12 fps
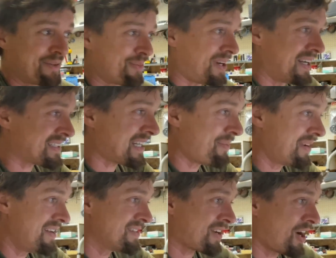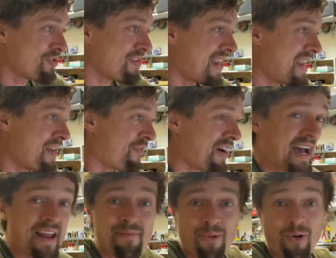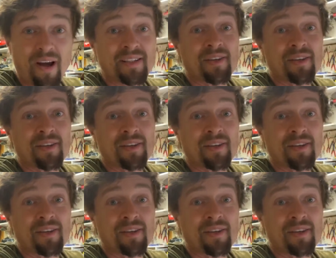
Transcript: why some of these Co-Rally fanboys